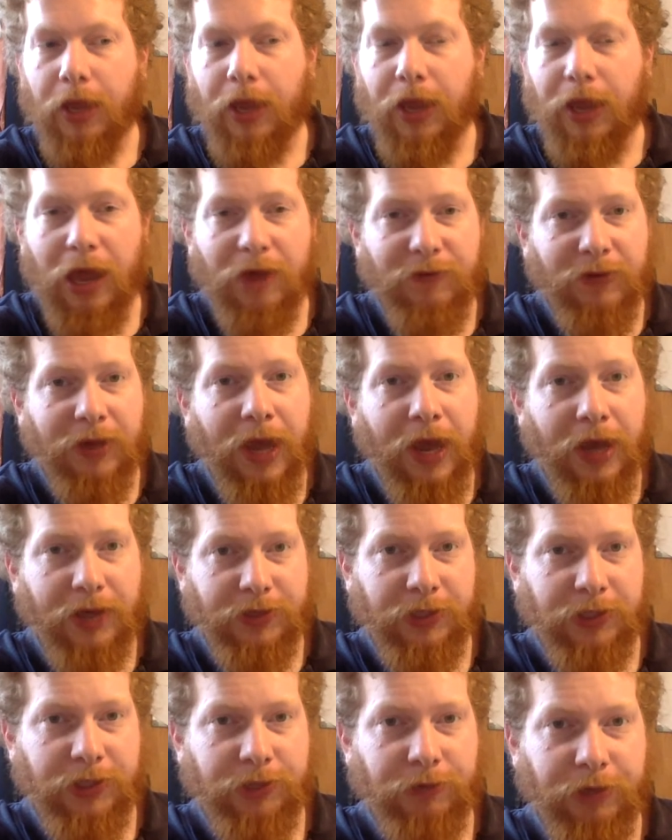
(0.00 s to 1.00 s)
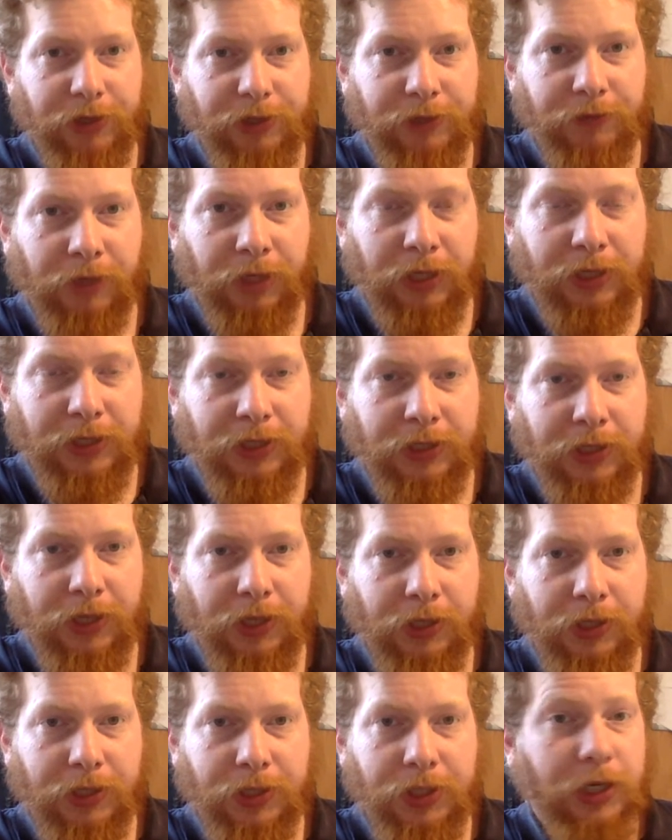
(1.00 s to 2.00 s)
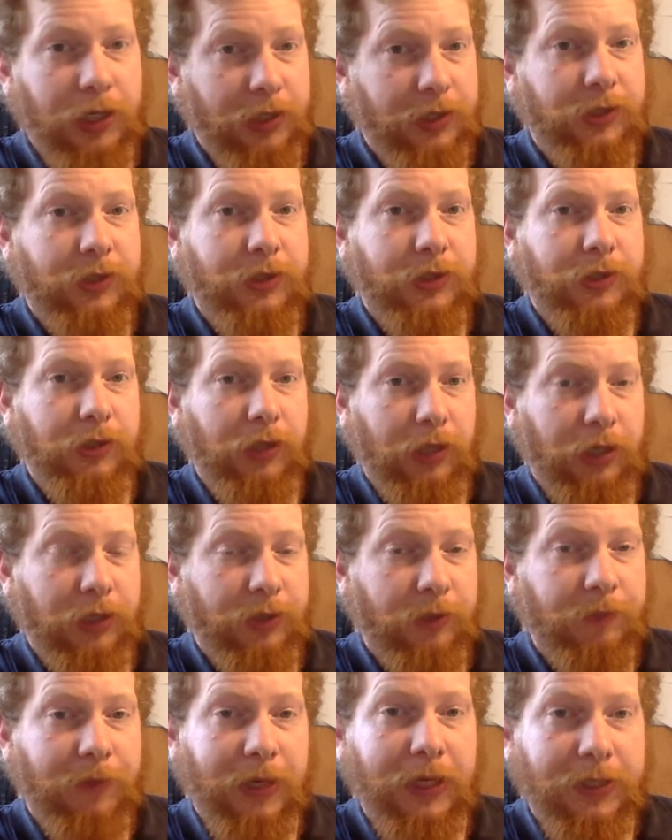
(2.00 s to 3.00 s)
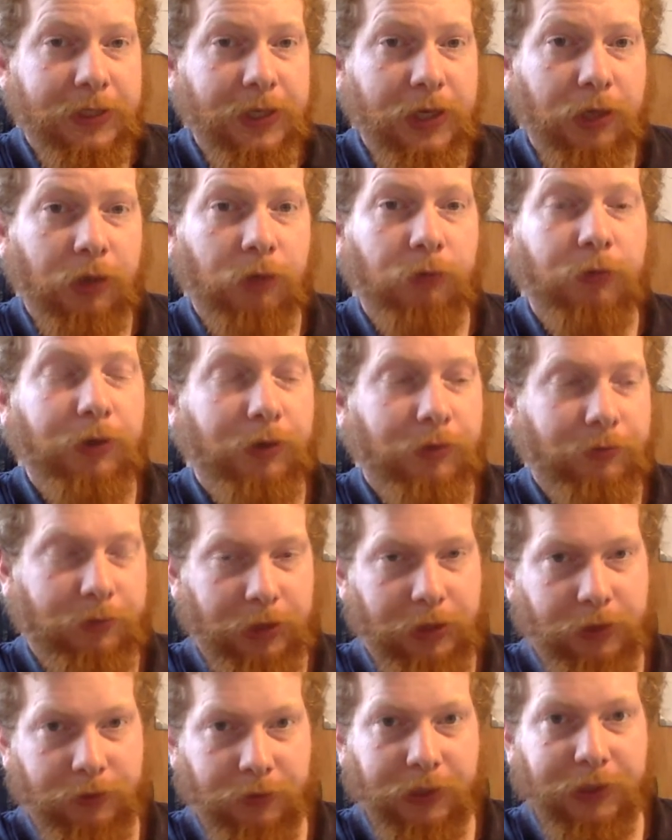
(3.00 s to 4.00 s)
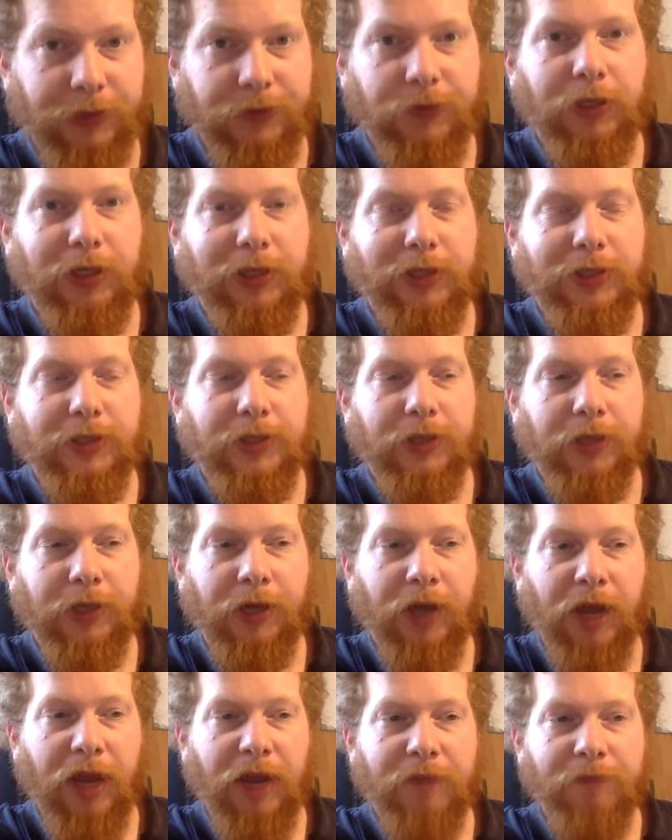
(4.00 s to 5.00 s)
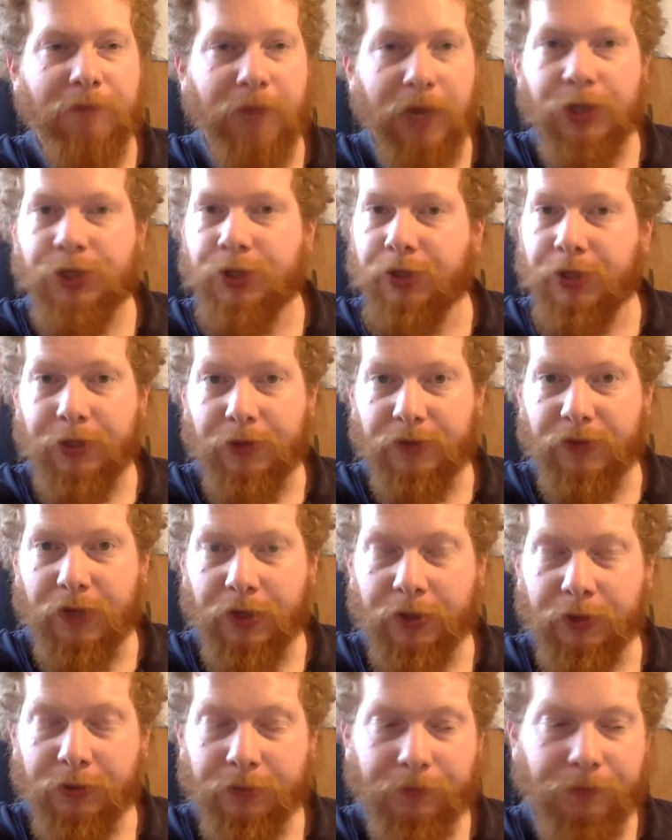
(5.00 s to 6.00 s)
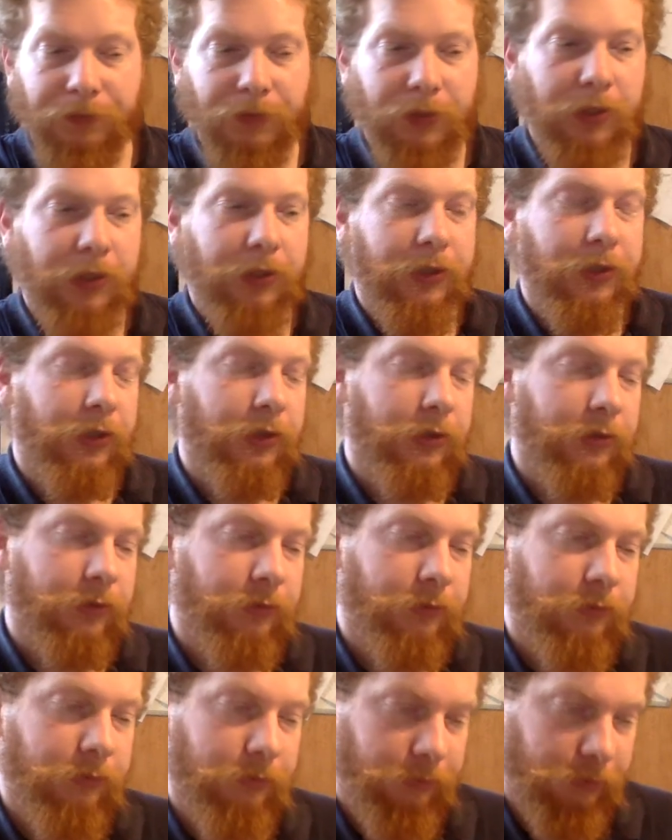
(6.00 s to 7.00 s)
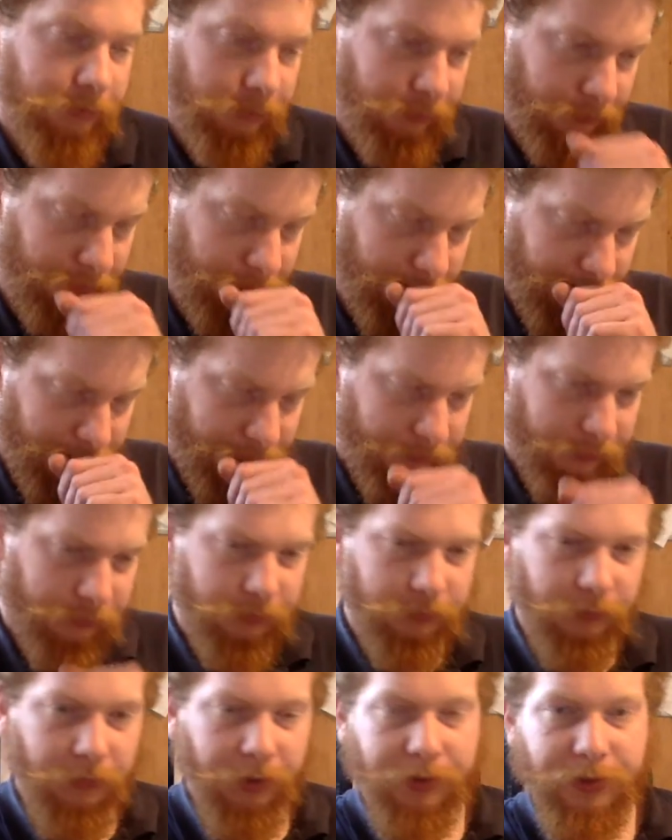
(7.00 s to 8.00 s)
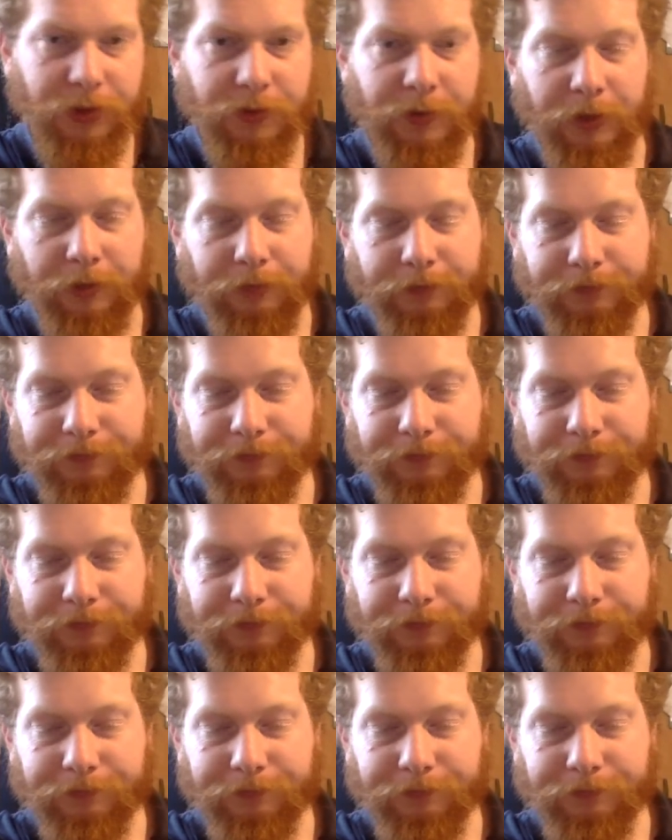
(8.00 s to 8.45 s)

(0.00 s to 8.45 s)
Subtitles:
having access to Israeli technology is a big deal. Israel is a major innovator. Excuse me.